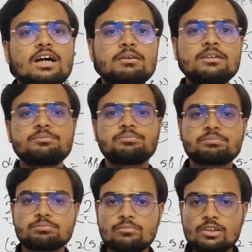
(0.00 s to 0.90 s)
our
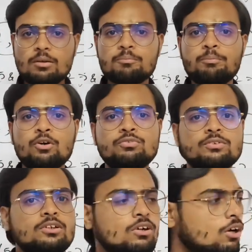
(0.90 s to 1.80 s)
proof
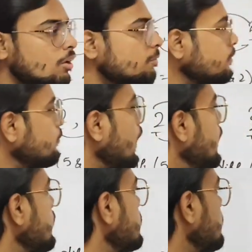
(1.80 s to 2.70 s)
of finding the